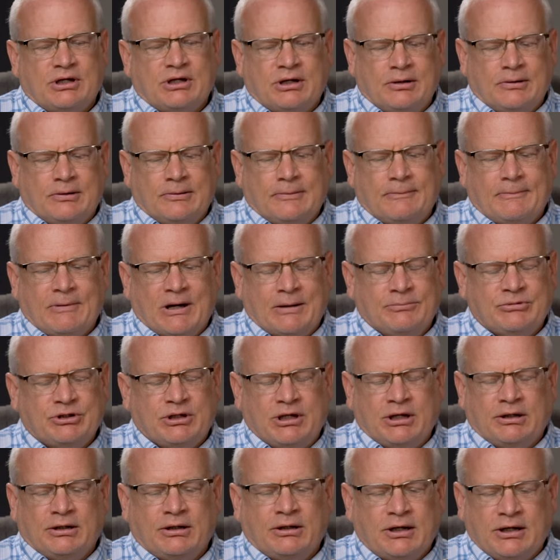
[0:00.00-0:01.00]
um I'm the
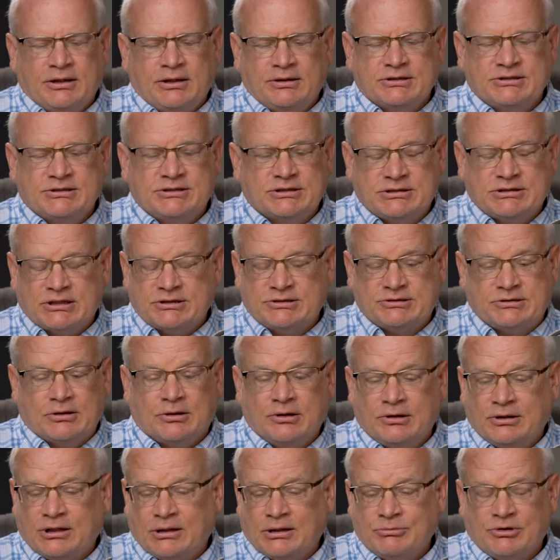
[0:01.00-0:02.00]
kind of guy that says I
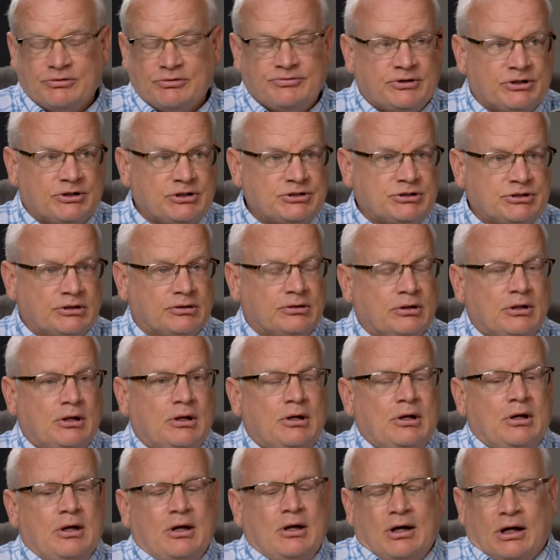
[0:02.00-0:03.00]
started, I'm gonna finish it. Yeah.
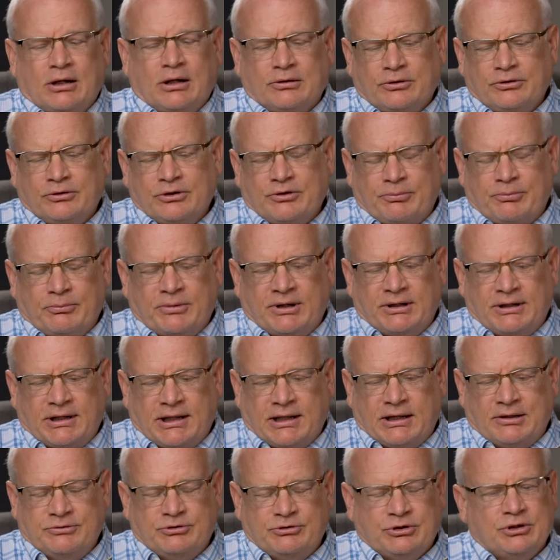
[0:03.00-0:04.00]
I learned that from my
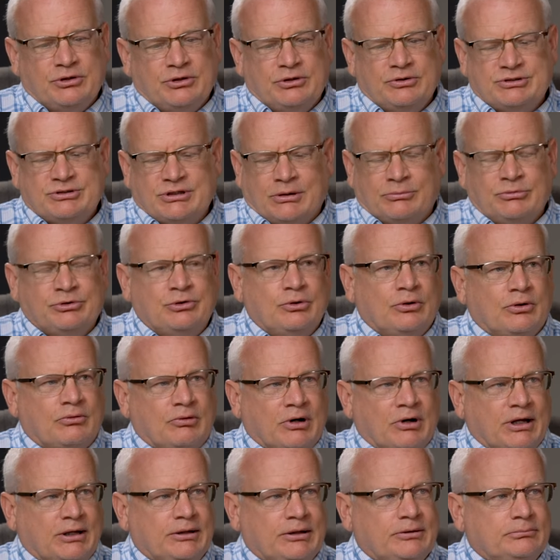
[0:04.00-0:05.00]
dad. You're gonna do something, do it
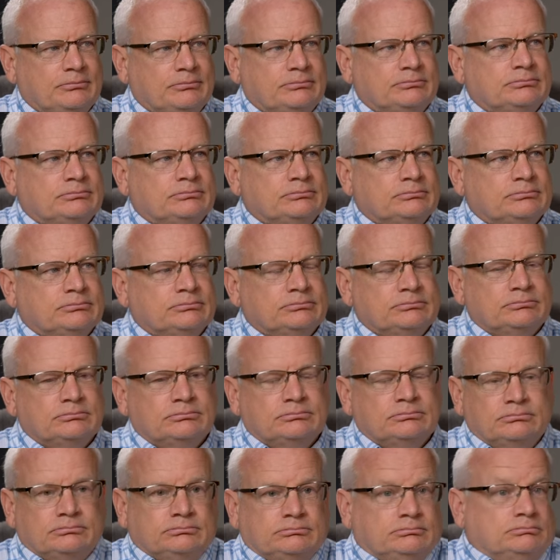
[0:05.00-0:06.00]
right. Sure.